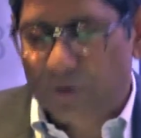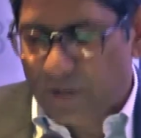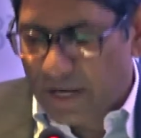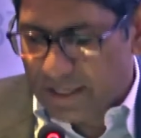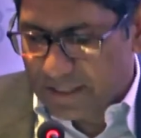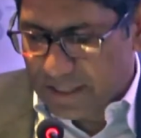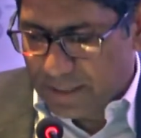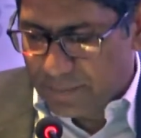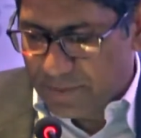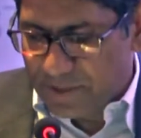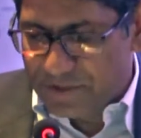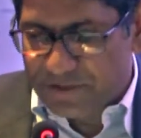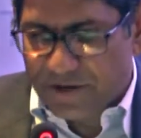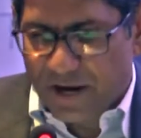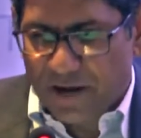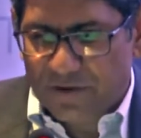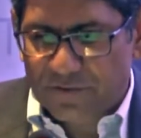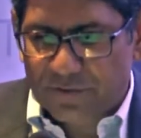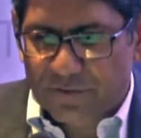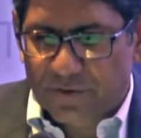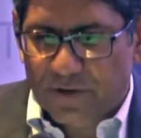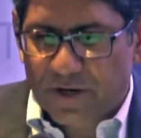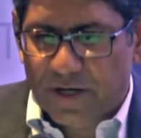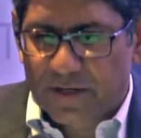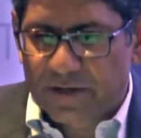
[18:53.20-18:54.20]
that can be
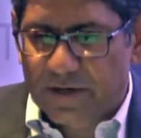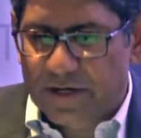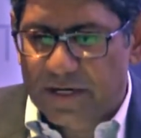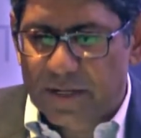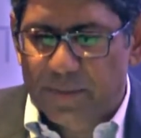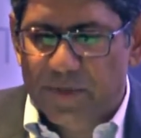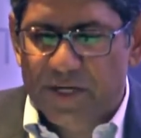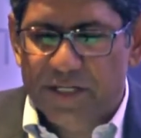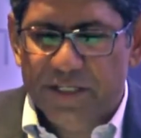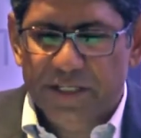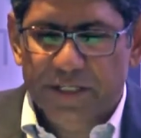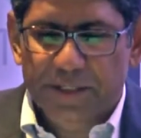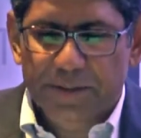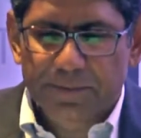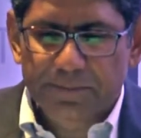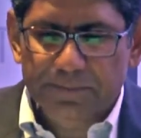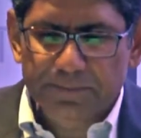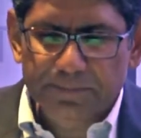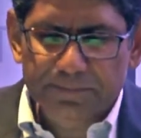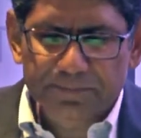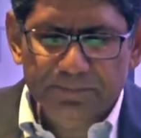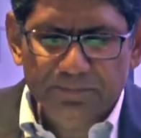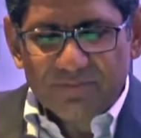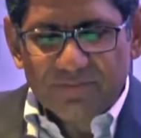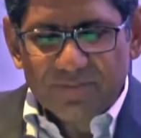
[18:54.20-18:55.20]
transferred under DBT.
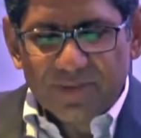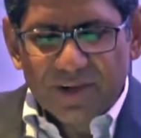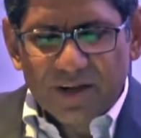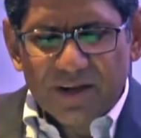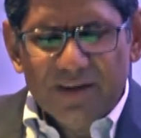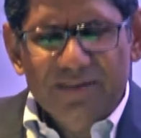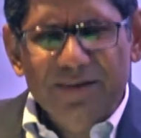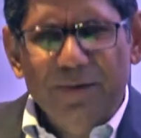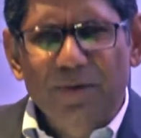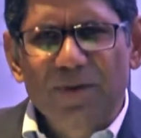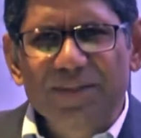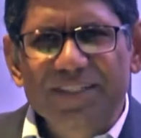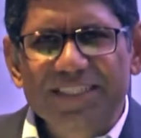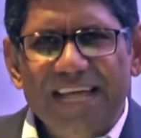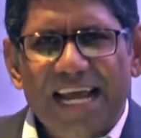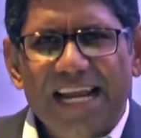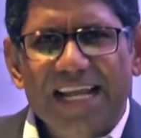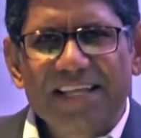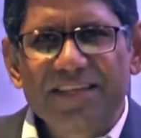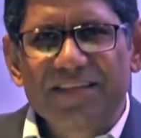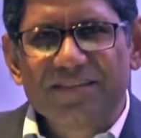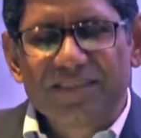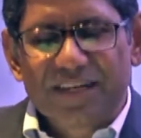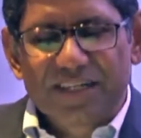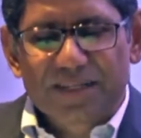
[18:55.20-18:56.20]
Some of the
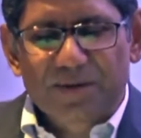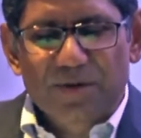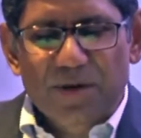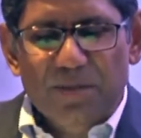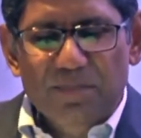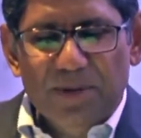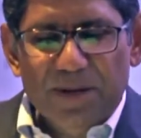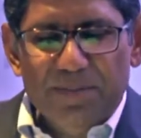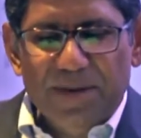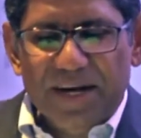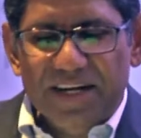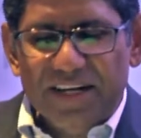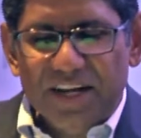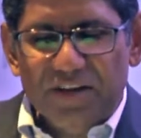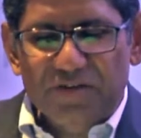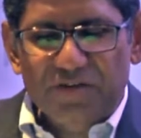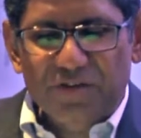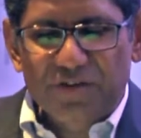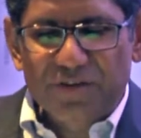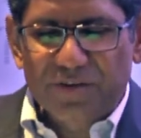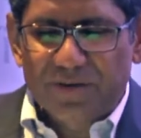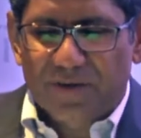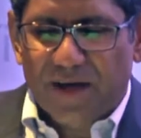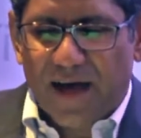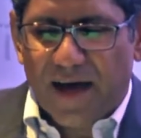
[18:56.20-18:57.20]
challenges in terms of
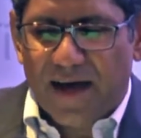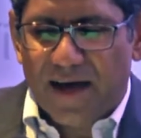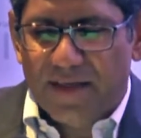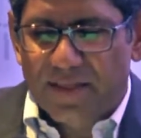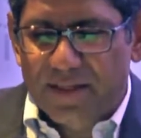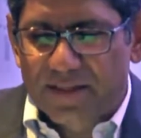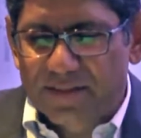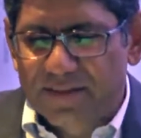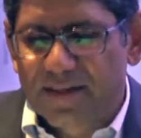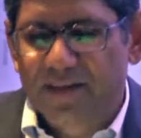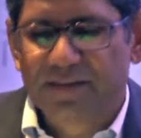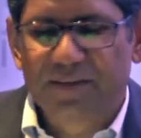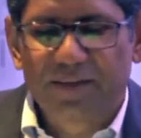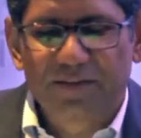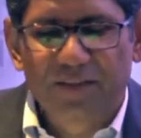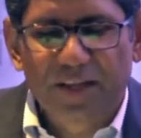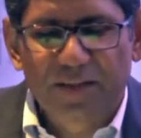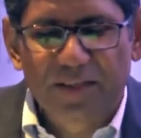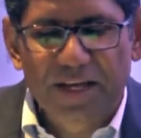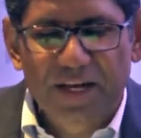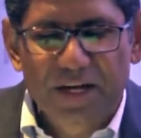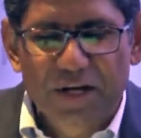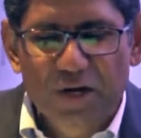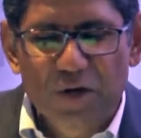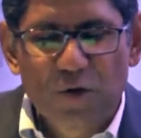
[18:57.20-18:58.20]
implementation, I think
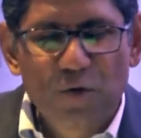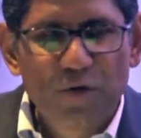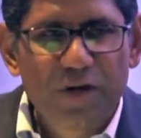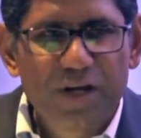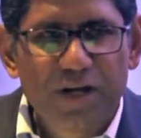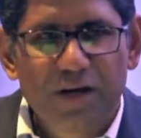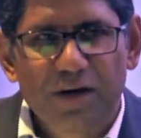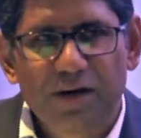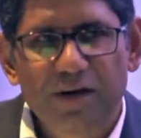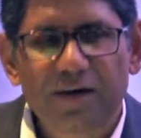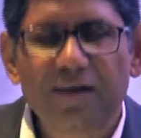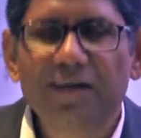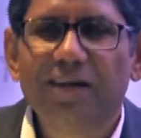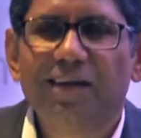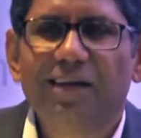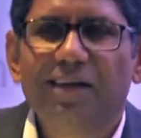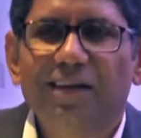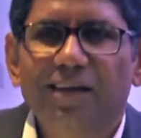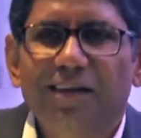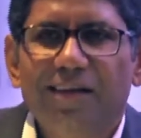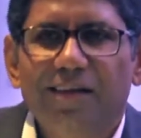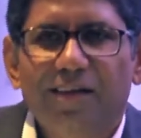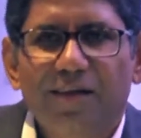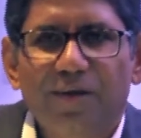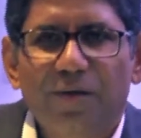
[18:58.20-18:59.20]
nothing new here.
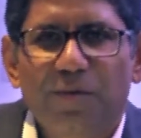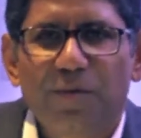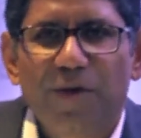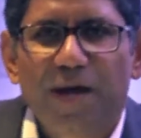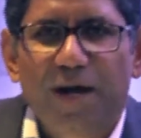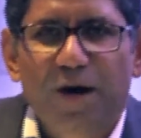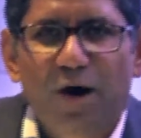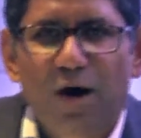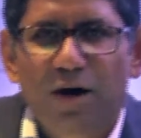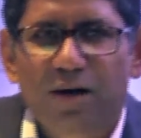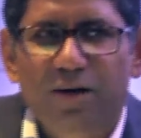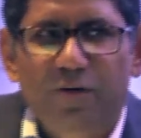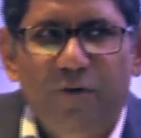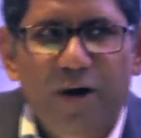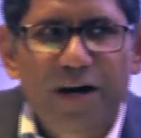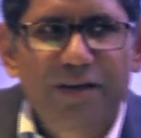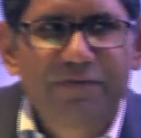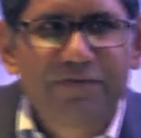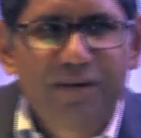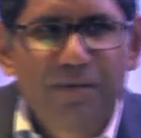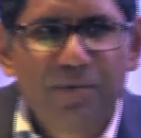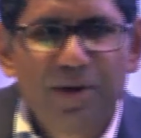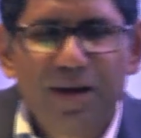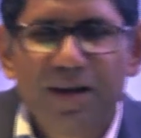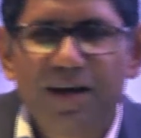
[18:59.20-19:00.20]
We are all quite
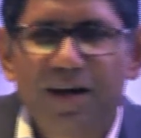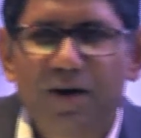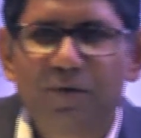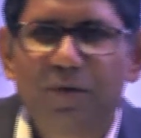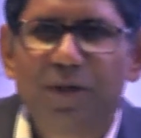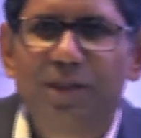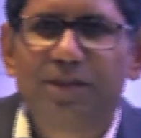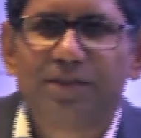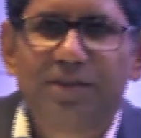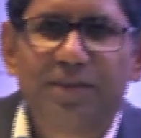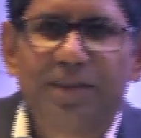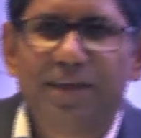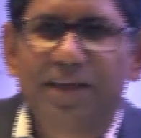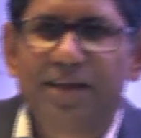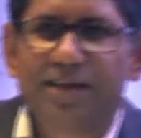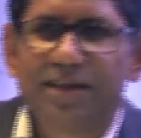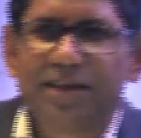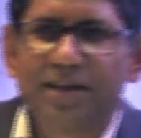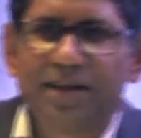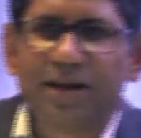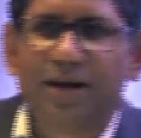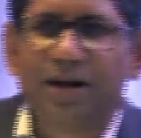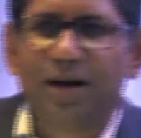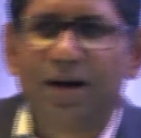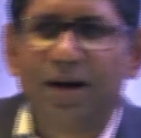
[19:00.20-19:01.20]
familiar with
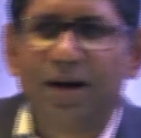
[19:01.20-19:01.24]
the